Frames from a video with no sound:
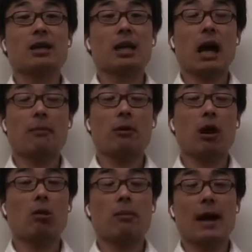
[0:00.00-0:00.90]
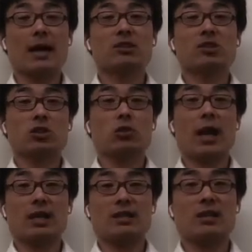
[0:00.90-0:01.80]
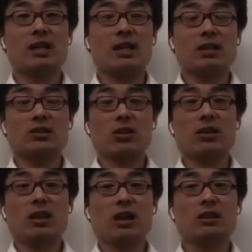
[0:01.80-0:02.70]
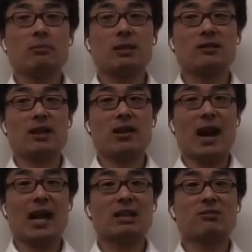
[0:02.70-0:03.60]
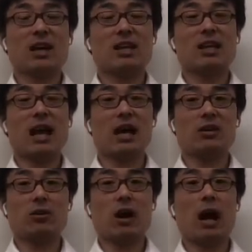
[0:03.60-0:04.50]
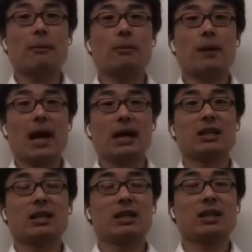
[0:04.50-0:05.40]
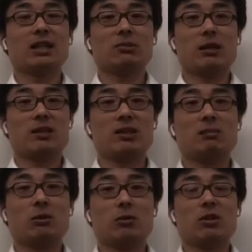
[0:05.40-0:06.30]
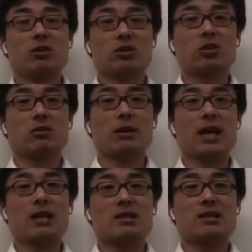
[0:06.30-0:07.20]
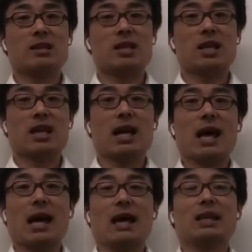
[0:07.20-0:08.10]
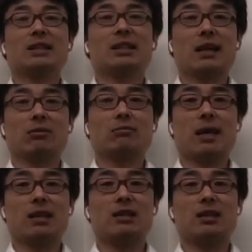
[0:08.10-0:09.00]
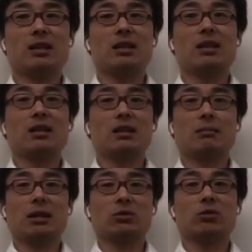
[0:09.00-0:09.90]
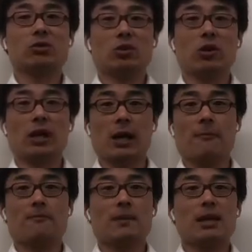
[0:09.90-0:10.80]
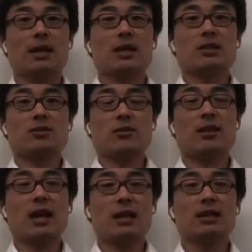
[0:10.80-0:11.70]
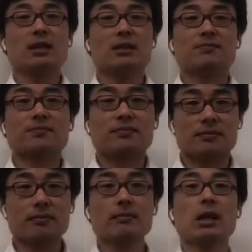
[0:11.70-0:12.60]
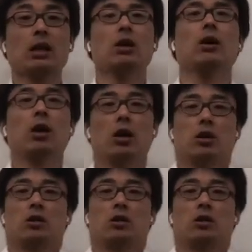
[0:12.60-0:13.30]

up lower back straight. So the only bits that are activated are your upper back, especially between your shoulder blades, and that'll make the muscles stronger. So then, oh,